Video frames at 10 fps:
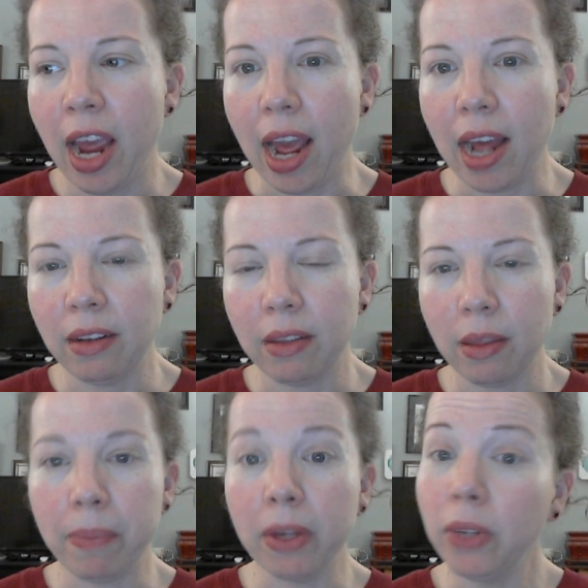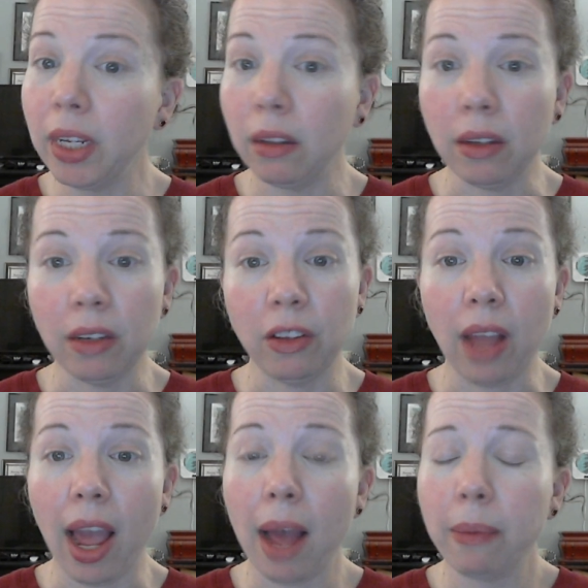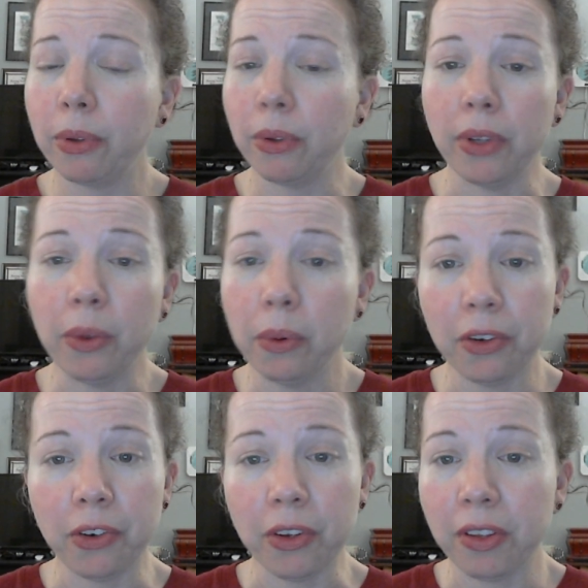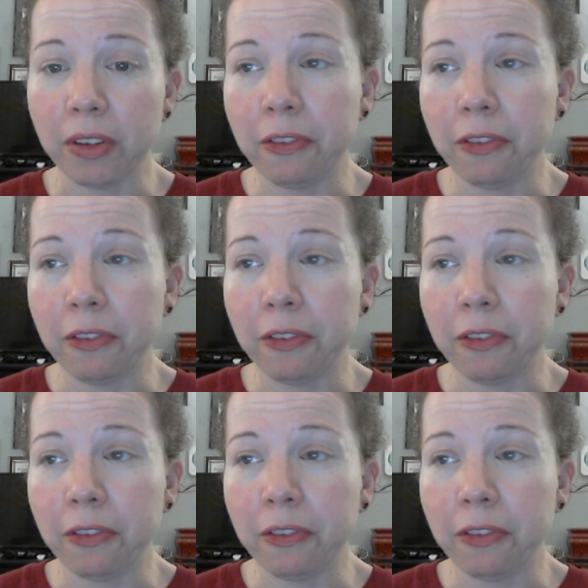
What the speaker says: And the building is absolutely gorgeous.